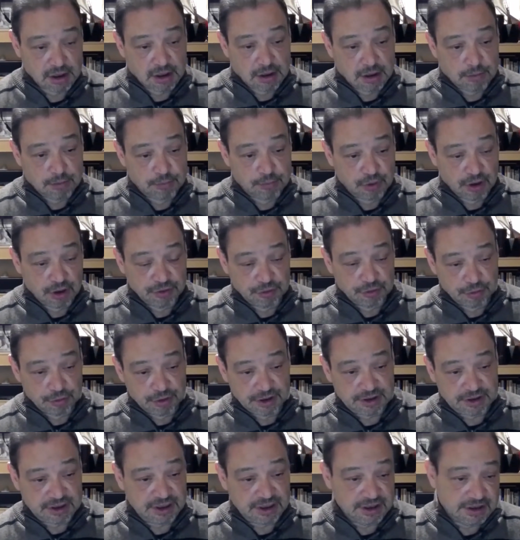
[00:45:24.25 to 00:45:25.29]
Brother
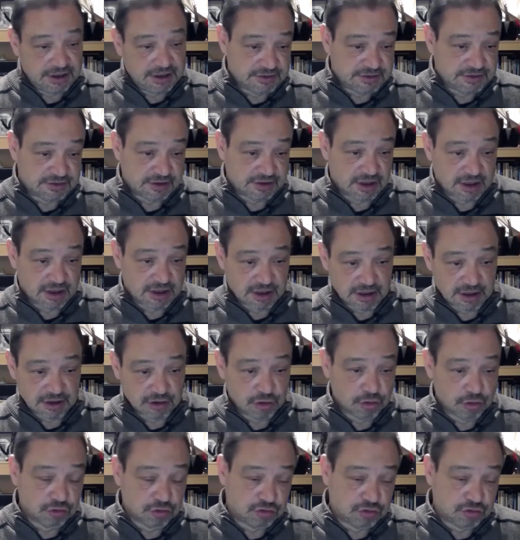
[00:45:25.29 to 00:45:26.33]
Akey's
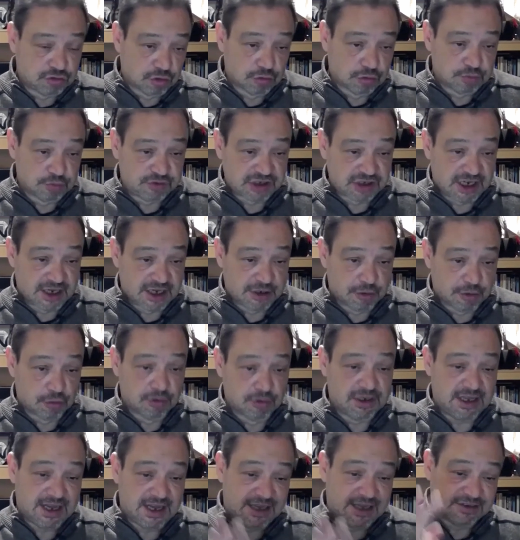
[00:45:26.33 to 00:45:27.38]
YouTube channel.
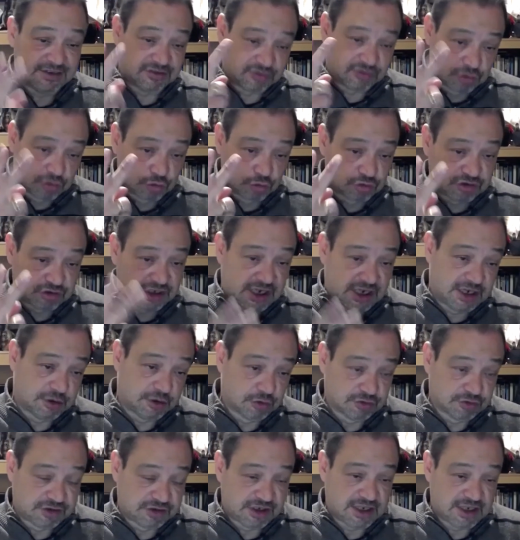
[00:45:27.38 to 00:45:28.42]
He has two
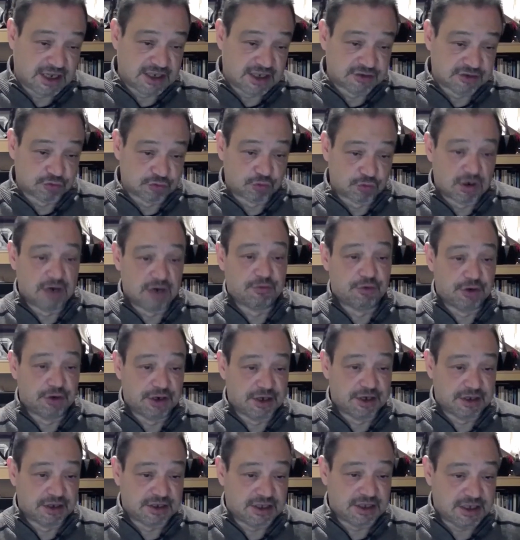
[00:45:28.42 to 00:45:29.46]
channels. He has
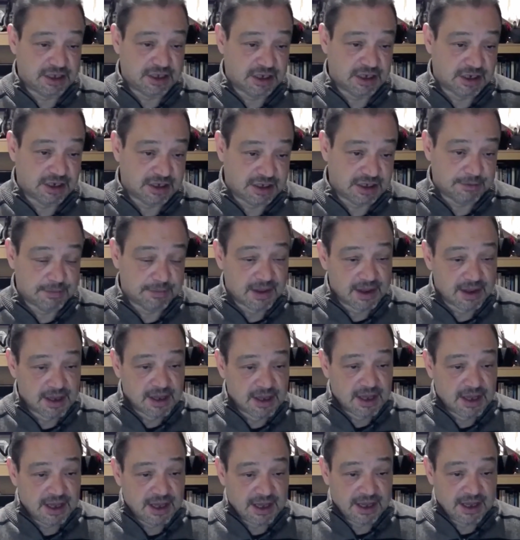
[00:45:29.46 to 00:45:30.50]
Reverend Akey Ahiem,
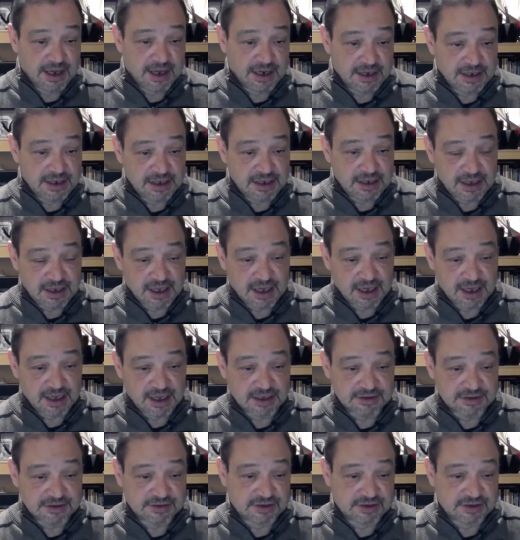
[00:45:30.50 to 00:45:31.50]
and he has